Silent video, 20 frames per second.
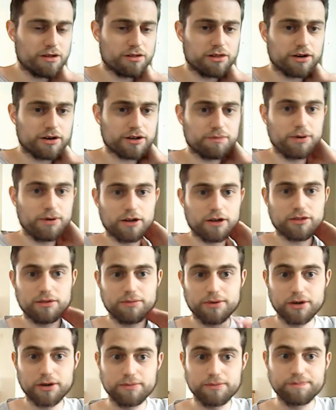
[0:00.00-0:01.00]
as long as
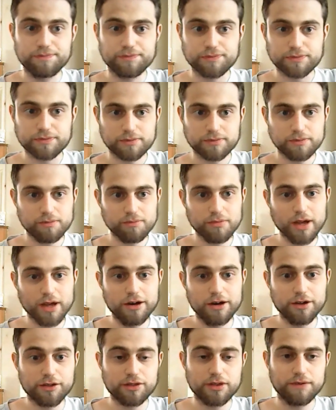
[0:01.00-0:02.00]
possible.
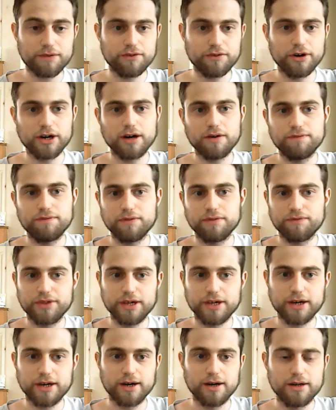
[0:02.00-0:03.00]
I know there's stuff going off with
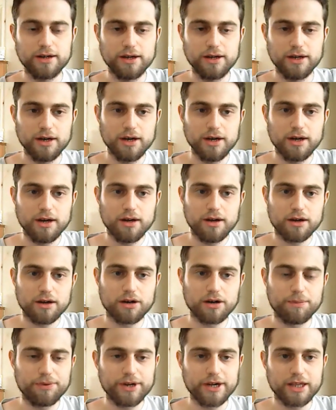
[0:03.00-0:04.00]
uh,
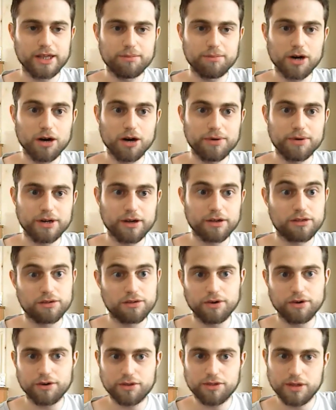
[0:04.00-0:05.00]
company at the moment, as
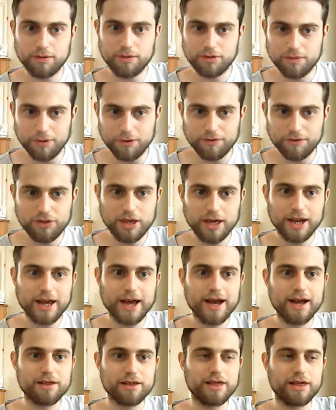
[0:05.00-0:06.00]
there always seems to be with
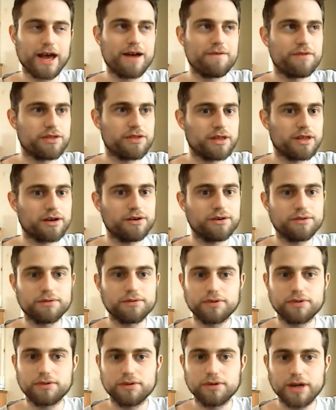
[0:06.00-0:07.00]
TNA. It's like every
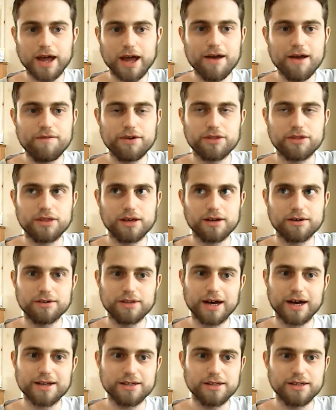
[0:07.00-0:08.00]
single every single
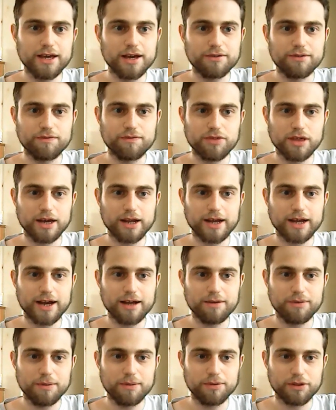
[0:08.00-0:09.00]
like year with
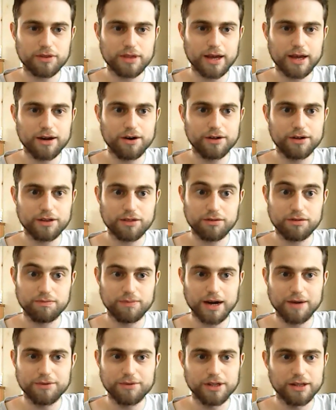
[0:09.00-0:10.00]
TNA, people are saying, "Oh, this
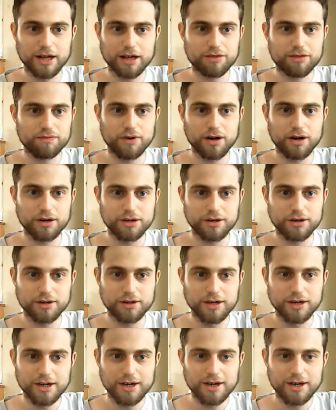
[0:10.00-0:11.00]
might be the last one,"
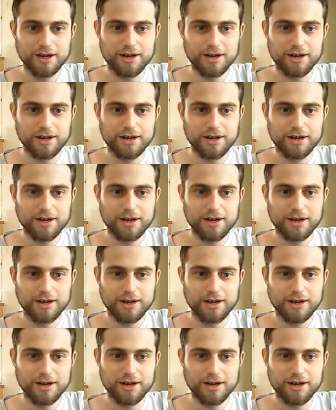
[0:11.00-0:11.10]
or